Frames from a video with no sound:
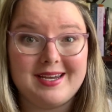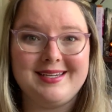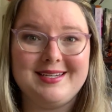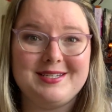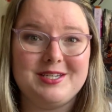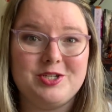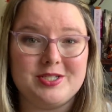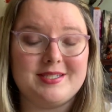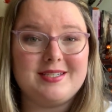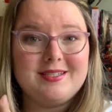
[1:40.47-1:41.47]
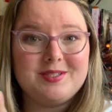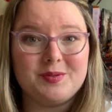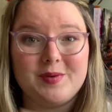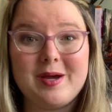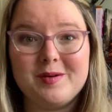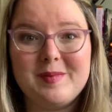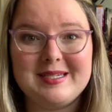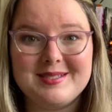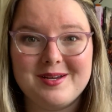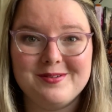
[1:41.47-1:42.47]
I needed to just surround
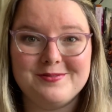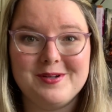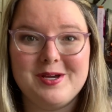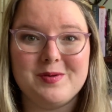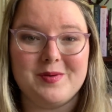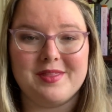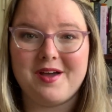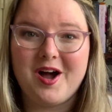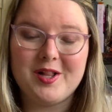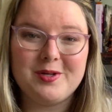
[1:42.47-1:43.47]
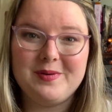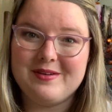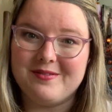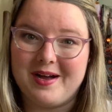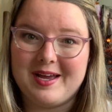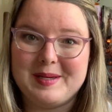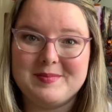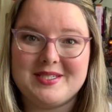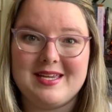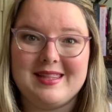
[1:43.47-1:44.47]
myself with Halloween
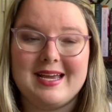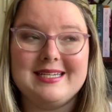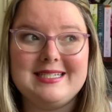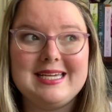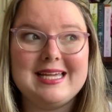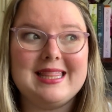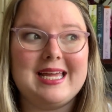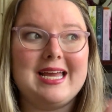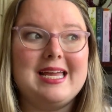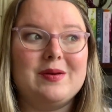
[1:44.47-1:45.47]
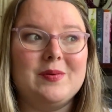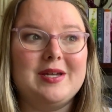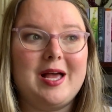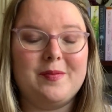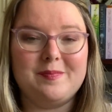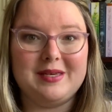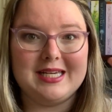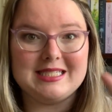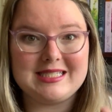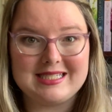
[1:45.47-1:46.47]
vibes in the idea that it would help me
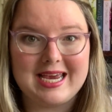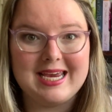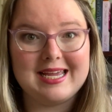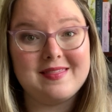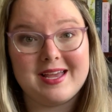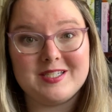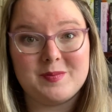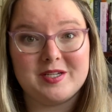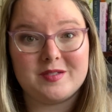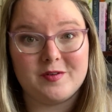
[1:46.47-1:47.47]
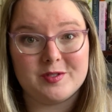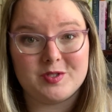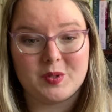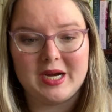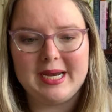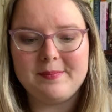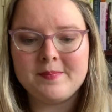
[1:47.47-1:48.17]
stay in the headspace for the story.